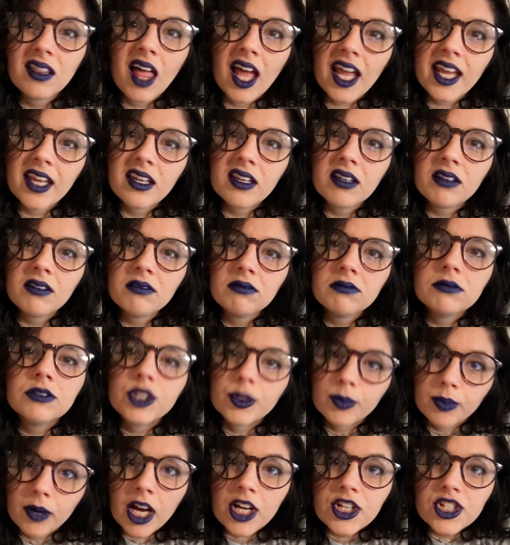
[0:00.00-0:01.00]
like
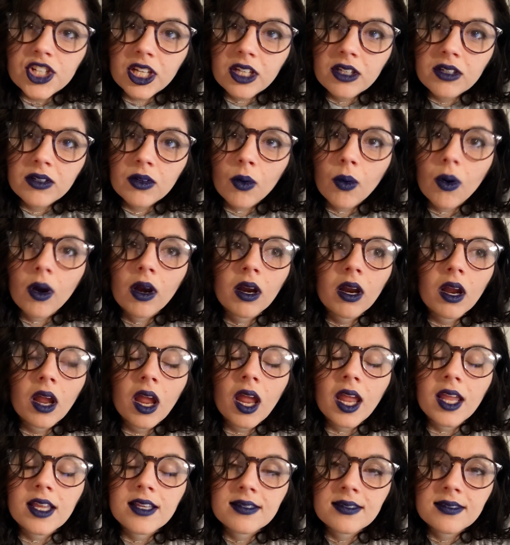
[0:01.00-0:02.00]
depression or
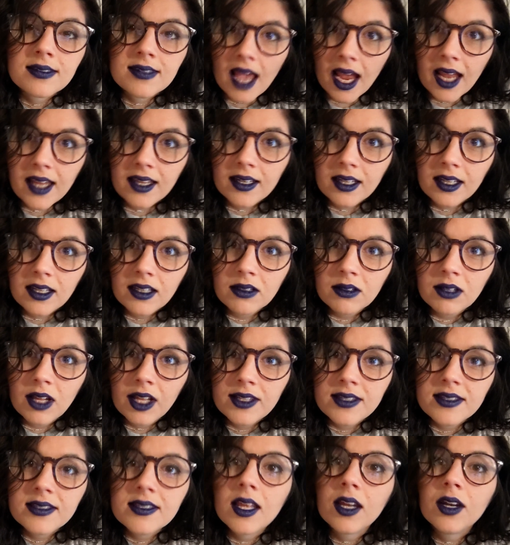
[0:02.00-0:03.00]
anxiety
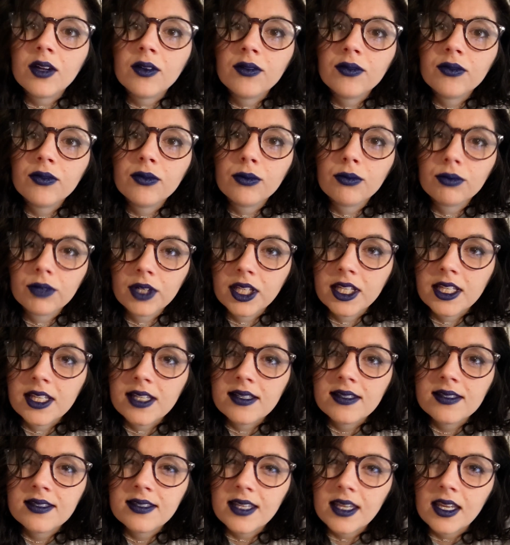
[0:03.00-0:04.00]
instead of
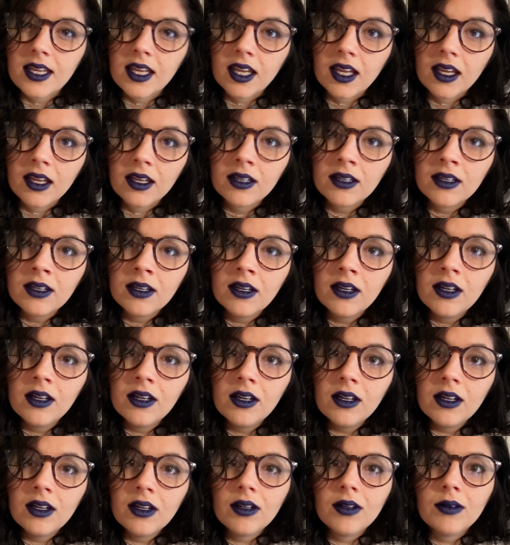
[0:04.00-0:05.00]
really seeing
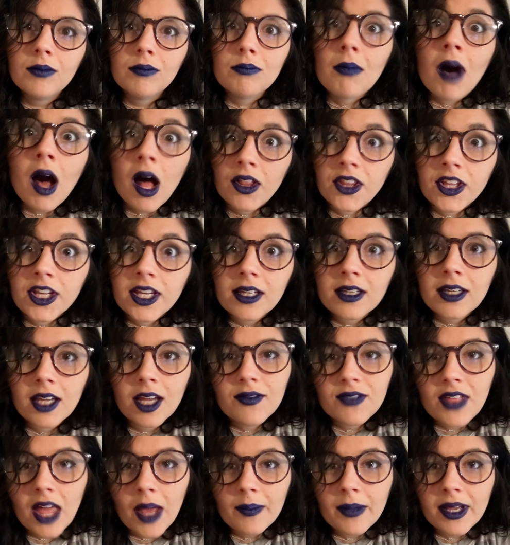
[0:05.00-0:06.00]
Molly,
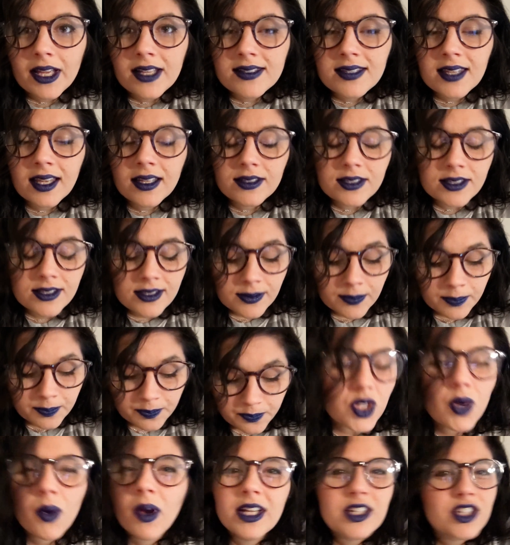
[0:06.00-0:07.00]
if that makes sense.
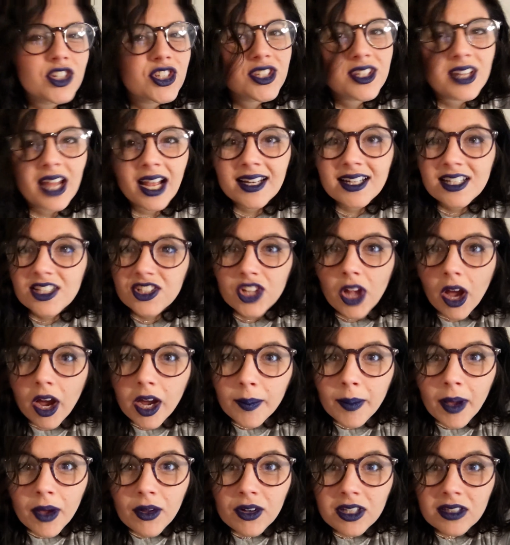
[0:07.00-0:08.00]
So I didn't
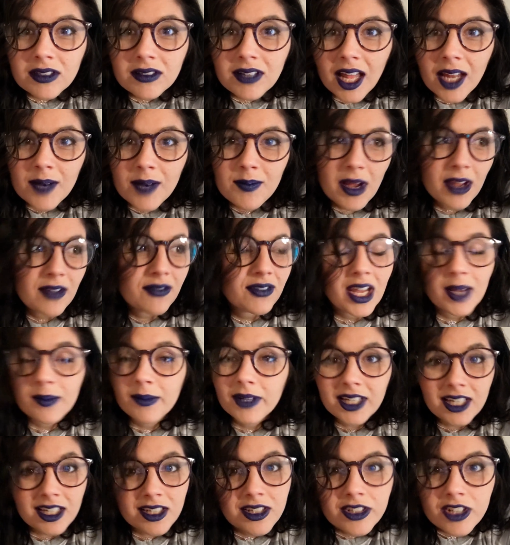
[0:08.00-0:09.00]
talk about it, and my
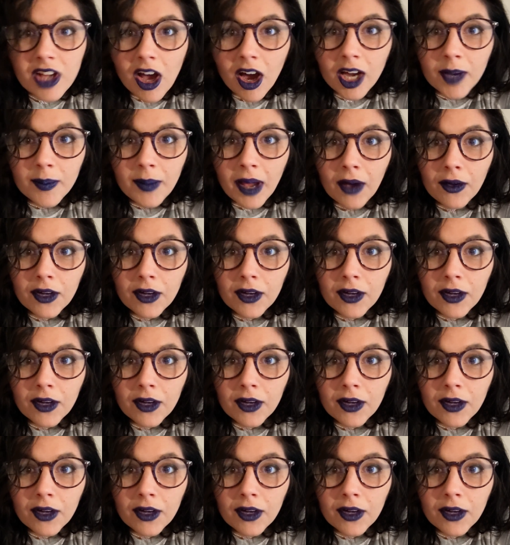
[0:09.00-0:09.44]
family didn't talk